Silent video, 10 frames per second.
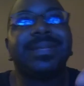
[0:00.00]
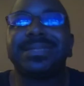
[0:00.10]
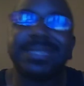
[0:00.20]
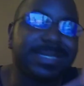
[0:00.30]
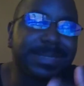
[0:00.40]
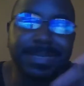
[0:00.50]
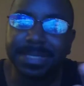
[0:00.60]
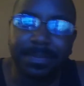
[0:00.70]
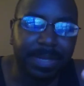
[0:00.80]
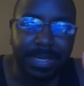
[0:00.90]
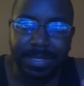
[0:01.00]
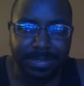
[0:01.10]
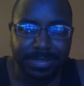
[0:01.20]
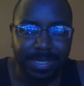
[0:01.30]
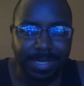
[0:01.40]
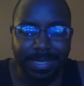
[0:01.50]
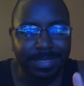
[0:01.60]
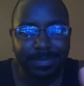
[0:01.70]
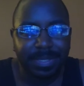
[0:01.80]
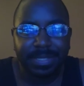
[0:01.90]
it just depends. Like it
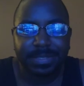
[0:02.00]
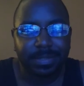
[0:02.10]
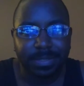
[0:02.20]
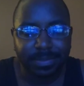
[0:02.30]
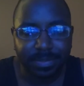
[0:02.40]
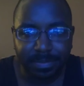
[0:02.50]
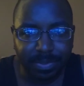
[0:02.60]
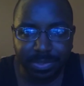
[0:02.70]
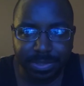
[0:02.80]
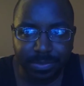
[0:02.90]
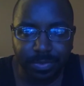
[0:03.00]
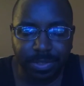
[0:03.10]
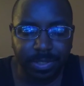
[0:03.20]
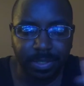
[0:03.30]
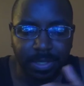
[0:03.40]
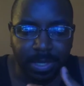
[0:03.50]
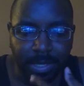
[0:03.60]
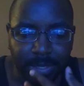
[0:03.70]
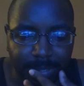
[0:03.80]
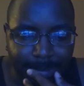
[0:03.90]
depends on the person really.
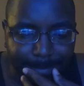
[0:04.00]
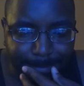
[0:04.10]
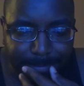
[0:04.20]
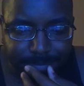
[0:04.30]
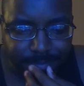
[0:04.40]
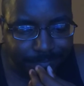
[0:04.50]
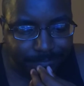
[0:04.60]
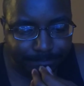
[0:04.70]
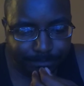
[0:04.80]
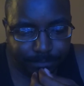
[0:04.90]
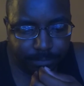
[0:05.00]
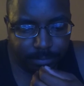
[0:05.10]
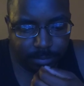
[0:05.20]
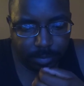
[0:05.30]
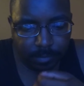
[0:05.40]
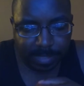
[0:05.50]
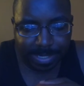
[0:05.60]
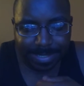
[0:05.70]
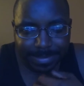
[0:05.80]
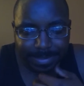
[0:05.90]
Um,
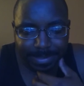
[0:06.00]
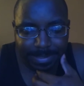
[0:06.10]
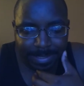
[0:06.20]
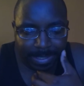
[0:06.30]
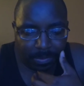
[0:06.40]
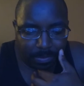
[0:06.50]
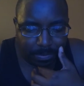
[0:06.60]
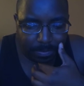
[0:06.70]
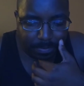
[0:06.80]
I think, well,